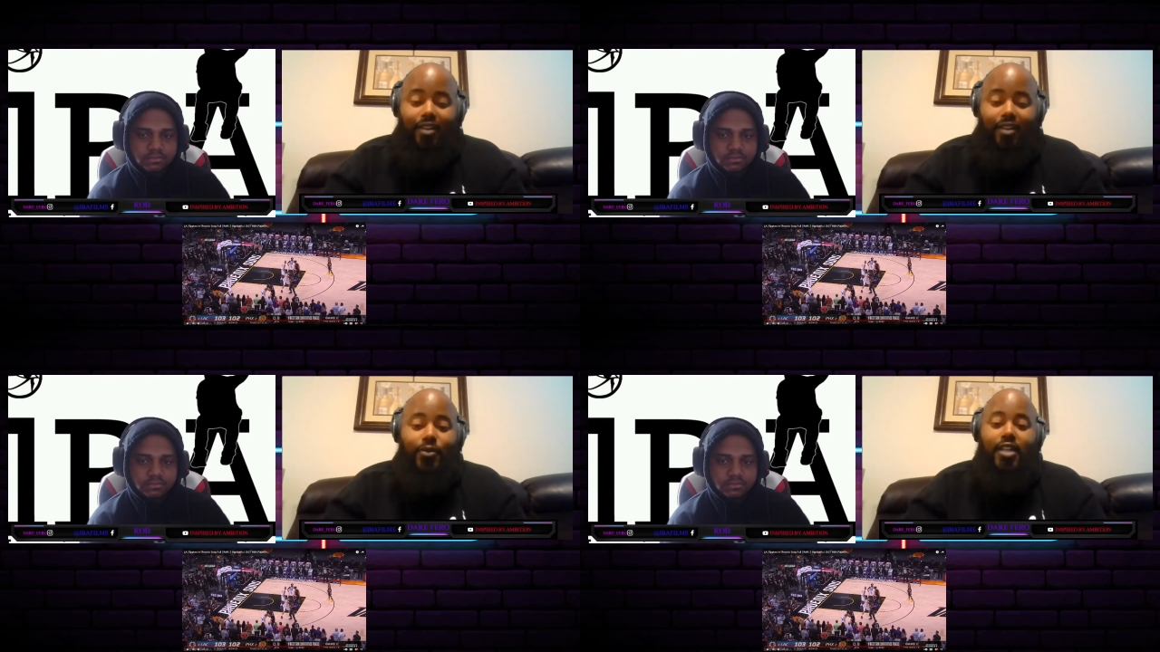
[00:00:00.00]

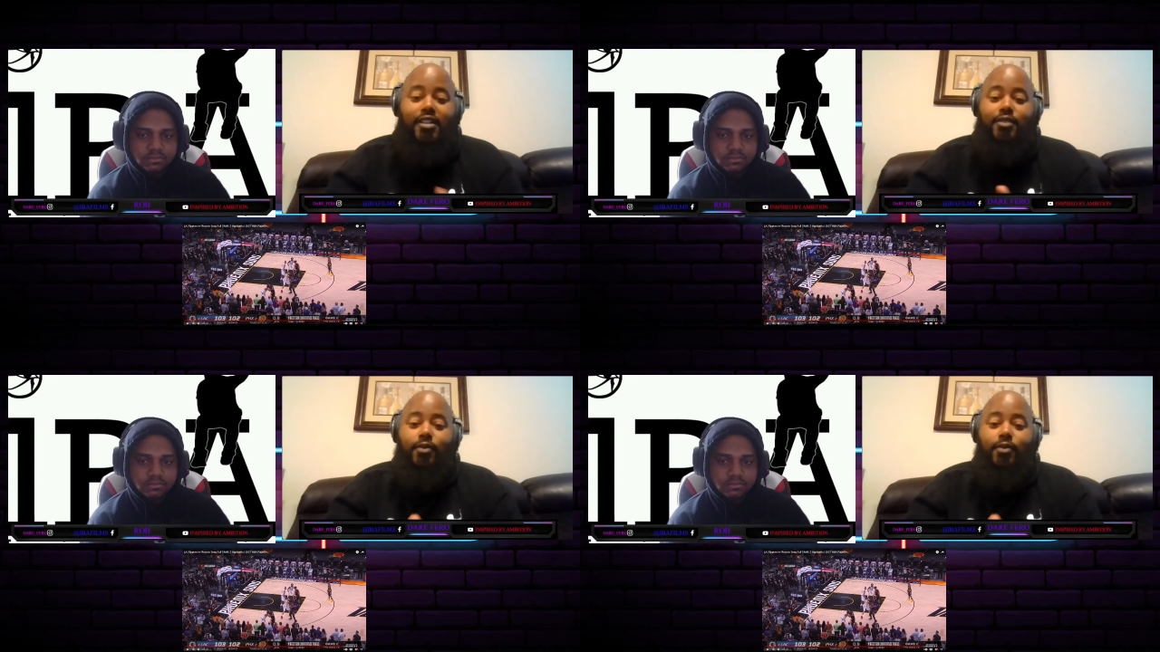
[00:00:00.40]

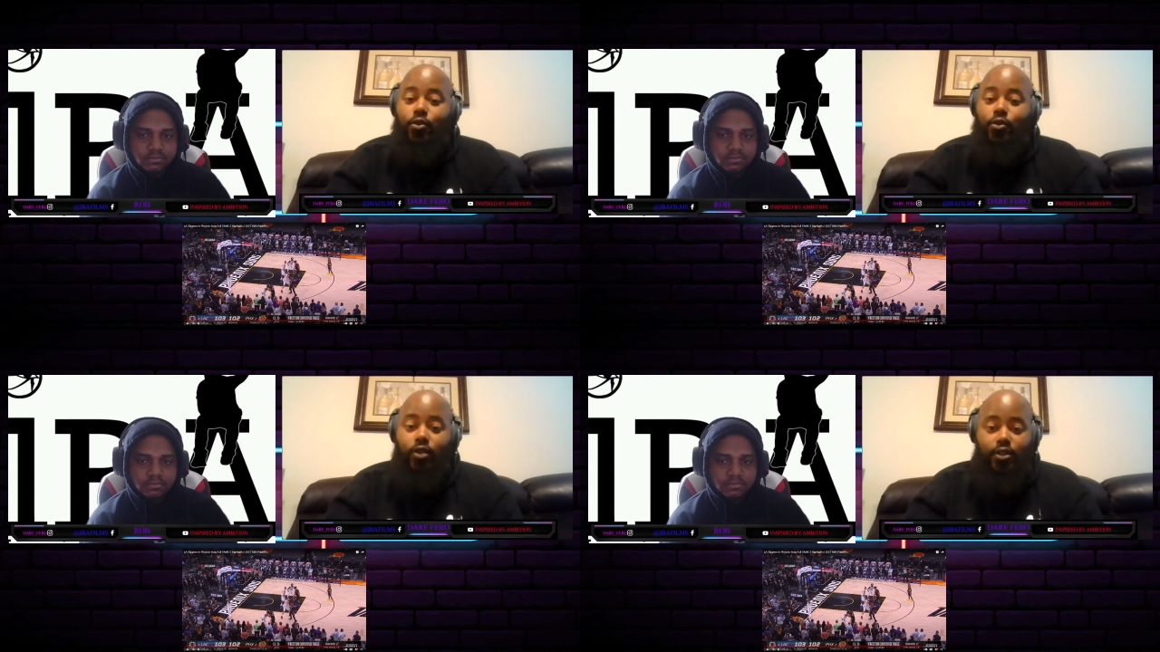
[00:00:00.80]
Speaker 1: Because Monty
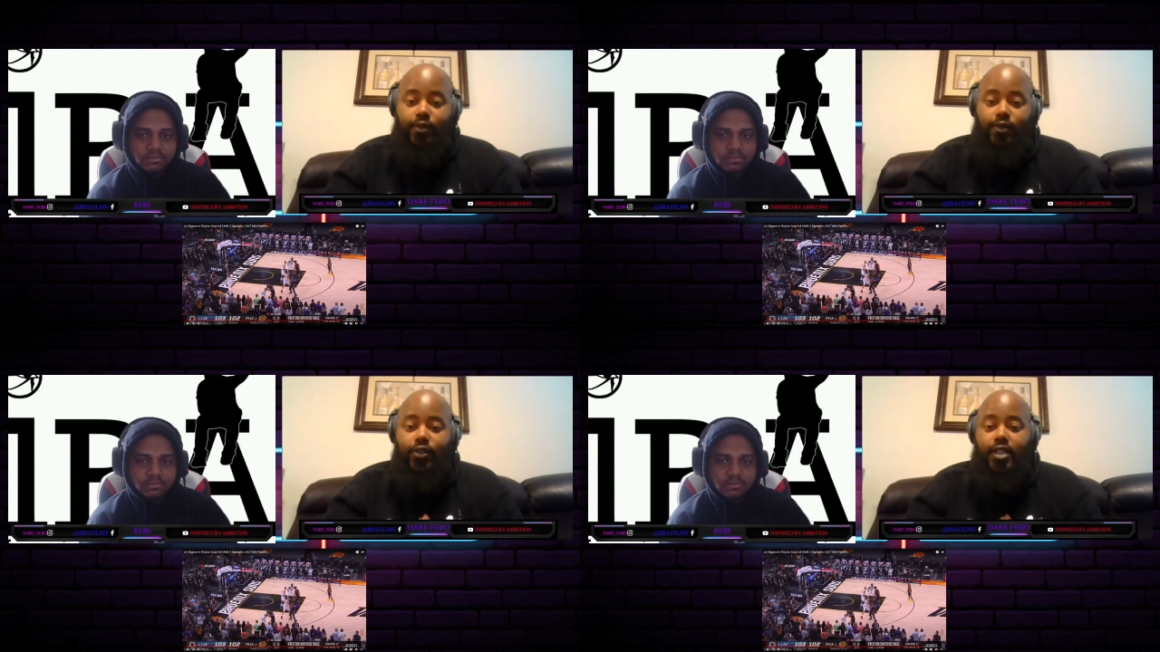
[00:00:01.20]
Williams,
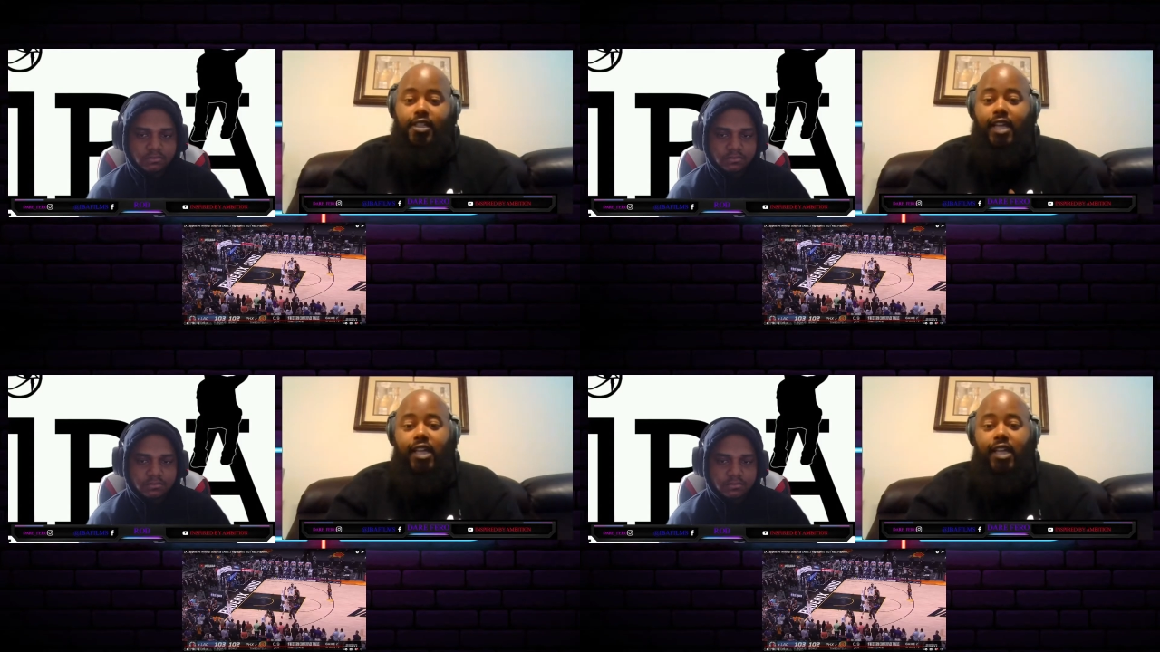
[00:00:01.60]
for this
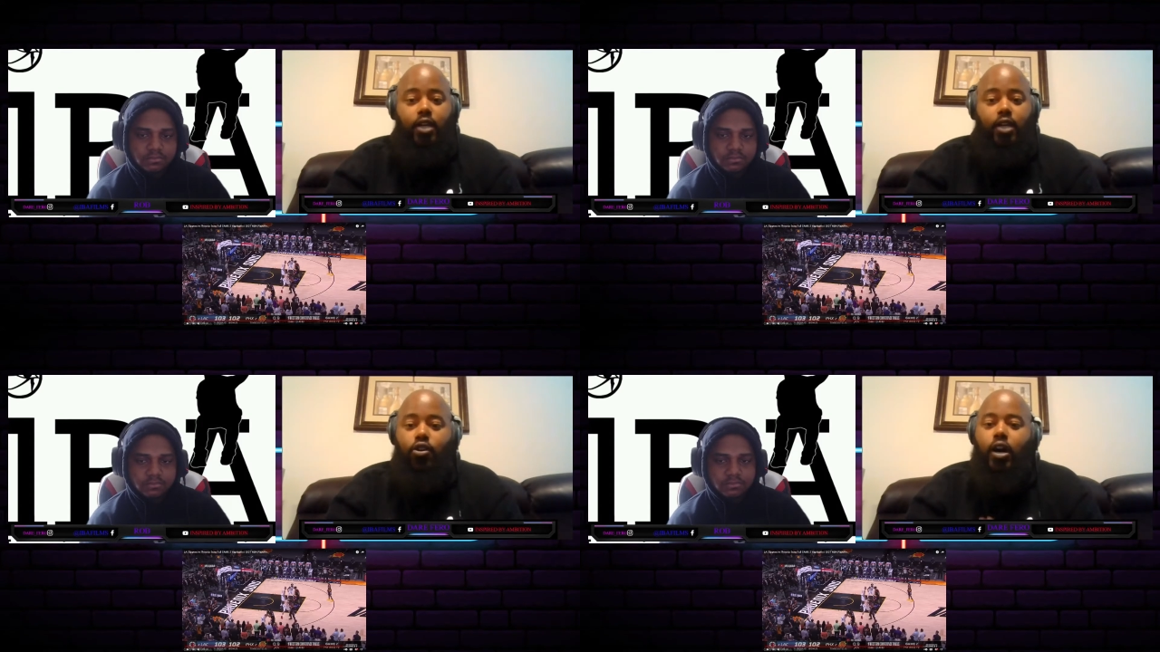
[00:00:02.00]
last play
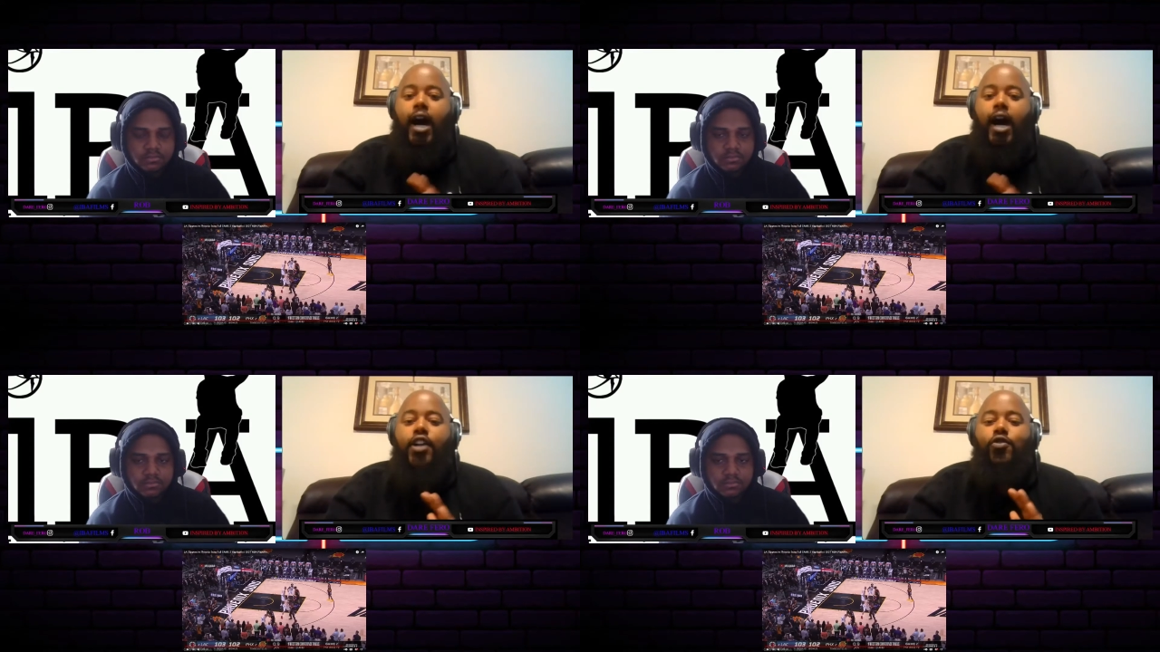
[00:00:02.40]
call,
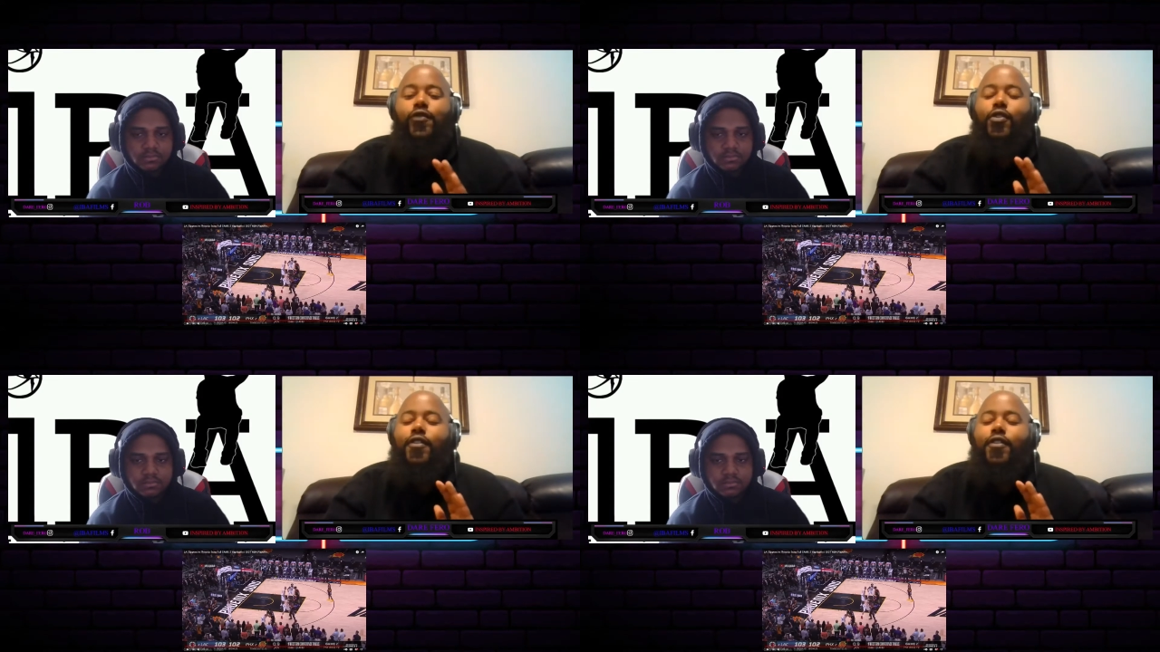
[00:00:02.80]
I knew
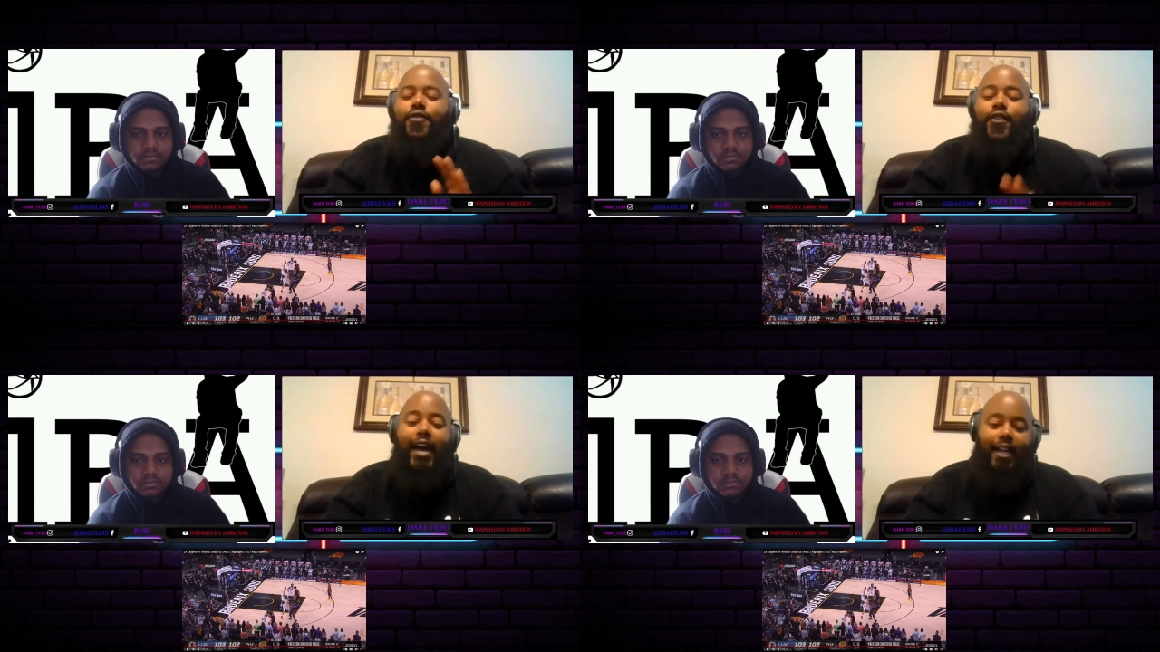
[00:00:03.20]
for a
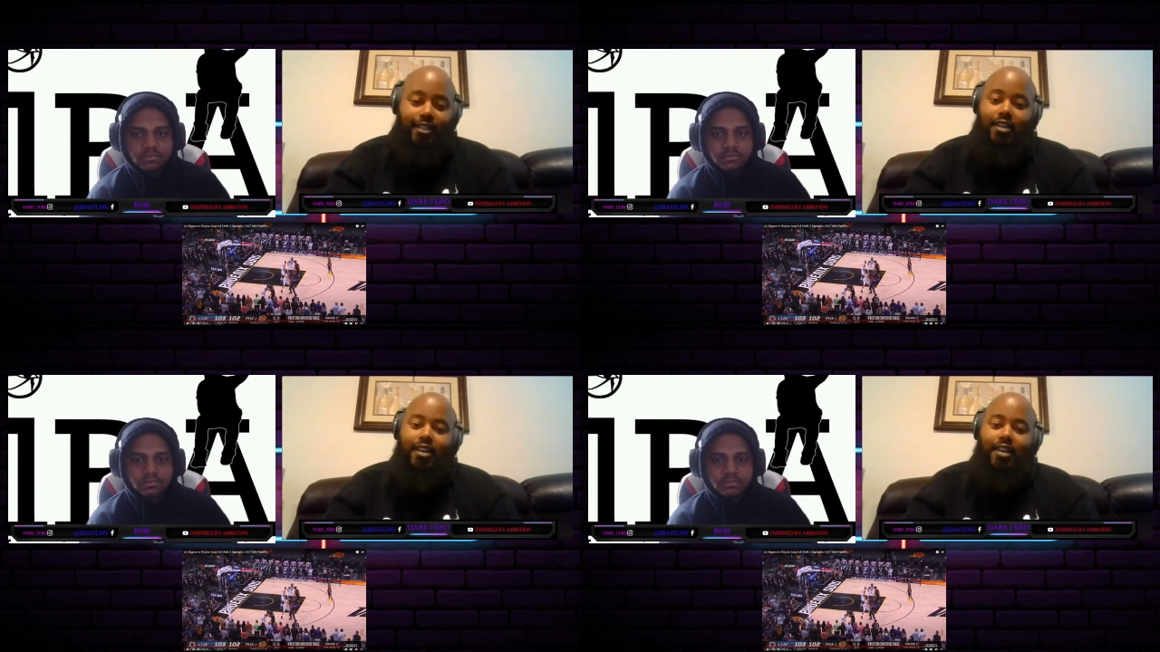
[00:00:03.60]
fact